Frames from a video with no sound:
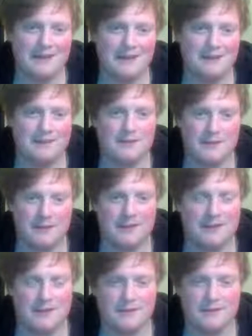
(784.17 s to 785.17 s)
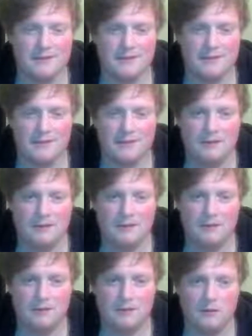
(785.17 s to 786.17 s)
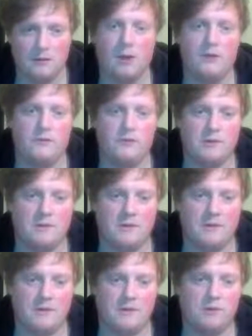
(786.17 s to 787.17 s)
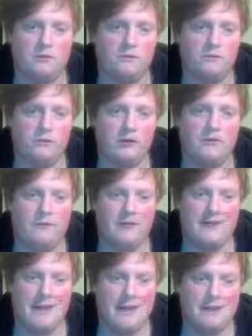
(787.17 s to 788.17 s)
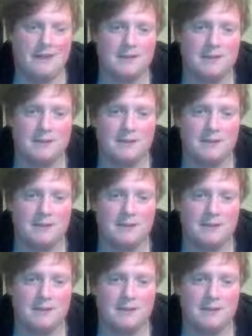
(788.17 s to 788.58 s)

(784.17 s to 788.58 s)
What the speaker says: that knight after something like rook f e8?